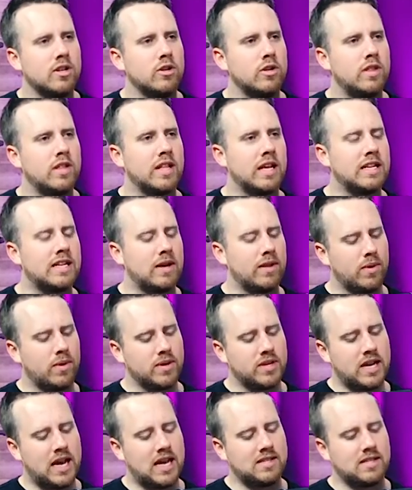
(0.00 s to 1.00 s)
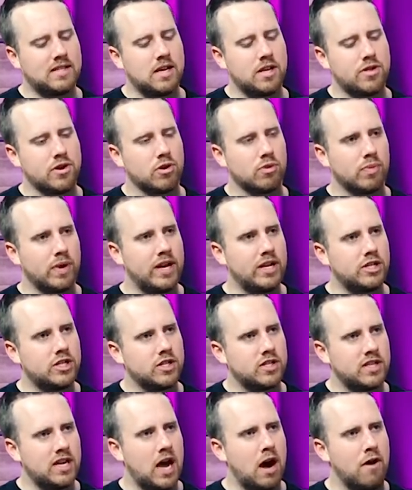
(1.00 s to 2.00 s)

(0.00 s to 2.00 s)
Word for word: You think they te- they were testing their reach to oh, see